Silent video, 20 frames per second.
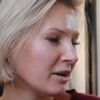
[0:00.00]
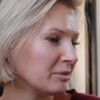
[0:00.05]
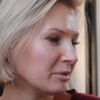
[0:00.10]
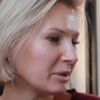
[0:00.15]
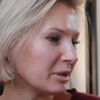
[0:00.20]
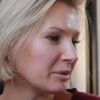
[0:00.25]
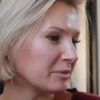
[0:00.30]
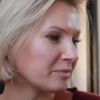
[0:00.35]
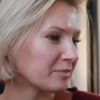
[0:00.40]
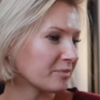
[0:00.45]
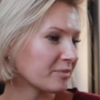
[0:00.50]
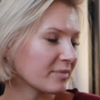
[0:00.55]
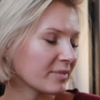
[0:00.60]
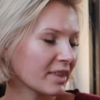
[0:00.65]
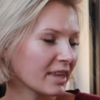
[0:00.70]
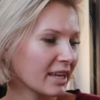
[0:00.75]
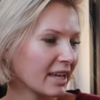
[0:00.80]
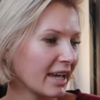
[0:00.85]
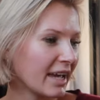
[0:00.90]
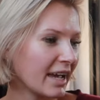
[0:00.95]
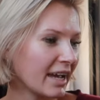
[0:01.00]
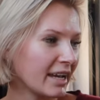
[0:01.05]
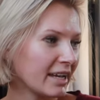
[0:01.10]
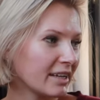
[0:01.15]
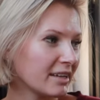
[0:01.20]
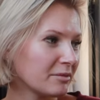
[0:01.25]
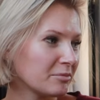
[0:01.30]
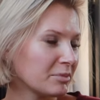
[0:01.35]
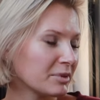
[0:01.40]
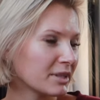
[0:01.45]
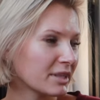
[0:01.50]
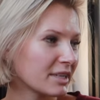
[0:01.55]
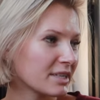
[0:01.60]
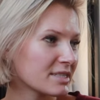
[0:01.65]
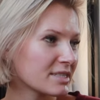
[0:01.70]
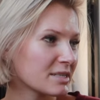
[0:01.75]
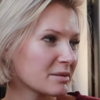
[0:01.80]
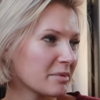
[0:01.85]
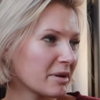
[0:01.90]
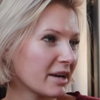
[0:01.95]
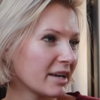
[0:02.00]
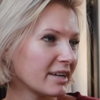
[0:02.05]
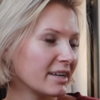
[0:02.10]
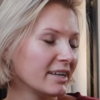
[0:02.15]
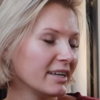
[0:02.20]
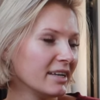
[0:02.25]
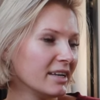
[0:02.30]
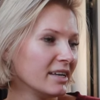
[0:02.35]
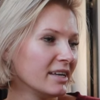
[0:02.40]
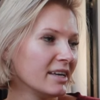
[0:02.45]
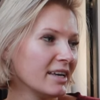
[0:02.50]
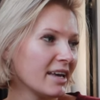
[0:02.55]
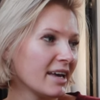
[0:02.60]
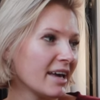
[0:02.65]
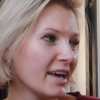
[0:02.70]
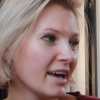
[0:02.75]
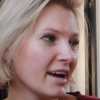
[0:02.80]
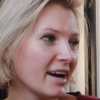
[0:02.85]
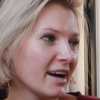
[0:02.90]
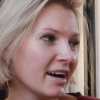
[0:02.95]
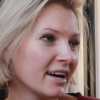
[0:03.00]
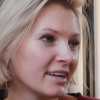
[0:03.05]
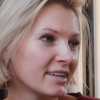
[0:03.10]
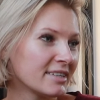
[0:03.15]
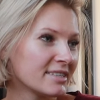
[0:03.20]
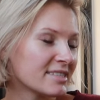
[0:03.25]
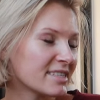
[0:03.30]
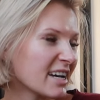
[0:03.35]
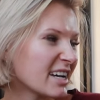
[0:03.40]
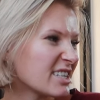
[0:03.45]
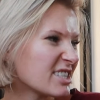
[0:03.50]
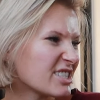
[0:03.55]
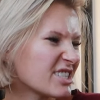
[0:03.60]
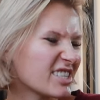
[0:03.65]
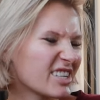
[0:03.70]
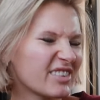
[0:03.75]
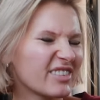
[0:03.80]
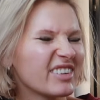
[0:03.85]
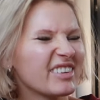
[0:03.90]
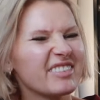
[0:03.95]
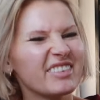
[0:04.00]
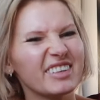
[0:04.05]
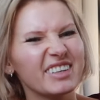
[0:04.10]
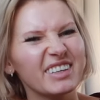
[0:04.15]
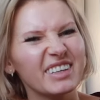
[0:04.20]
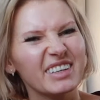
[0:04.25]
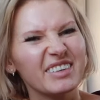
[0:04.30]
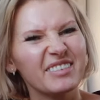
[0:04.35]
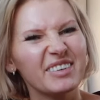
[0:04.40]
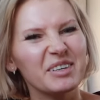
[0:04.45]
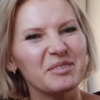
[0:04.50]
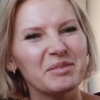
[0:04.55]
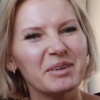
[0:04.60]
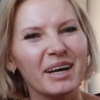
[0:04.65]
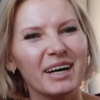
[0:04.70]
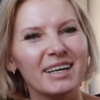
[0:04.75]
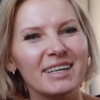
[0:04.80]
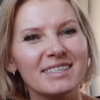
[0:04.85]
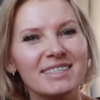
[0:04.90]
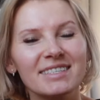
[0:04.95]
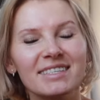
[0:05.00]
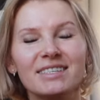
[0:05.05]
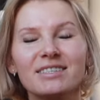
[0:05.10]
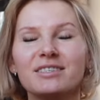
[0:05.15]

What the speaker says: We ate, put the kids to bed, and I just didn't really feel like filming, honestly.